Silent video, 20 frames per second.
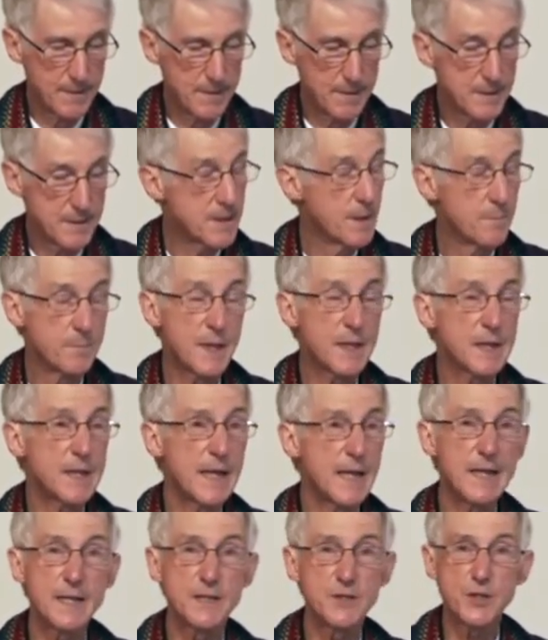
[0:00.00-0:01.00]
Something
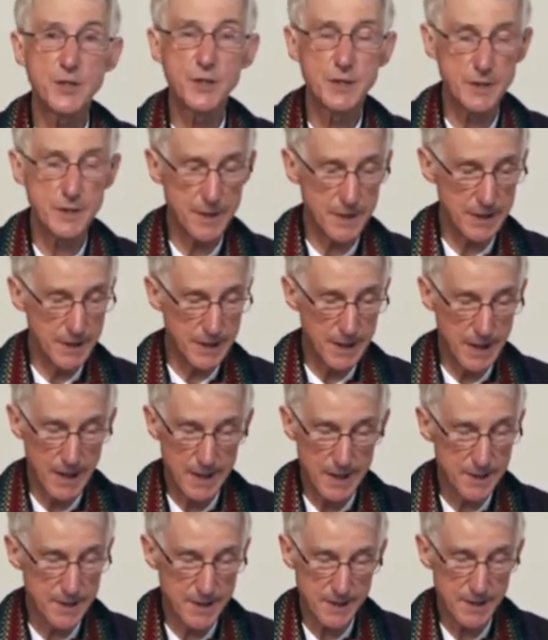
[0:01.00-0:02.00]
ancient in
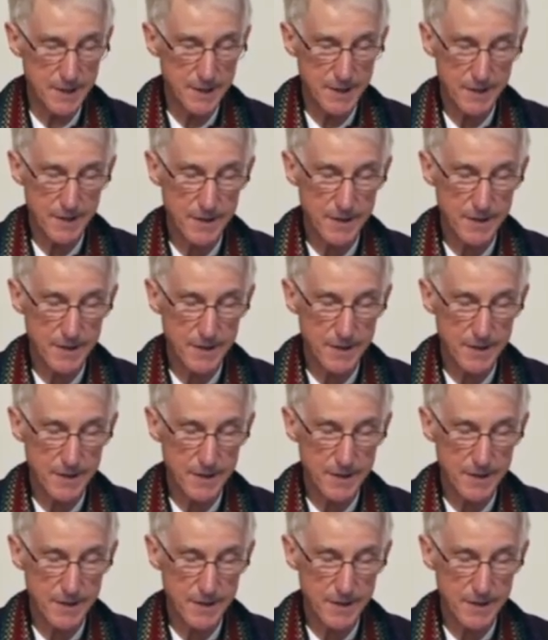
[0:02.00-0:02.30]
us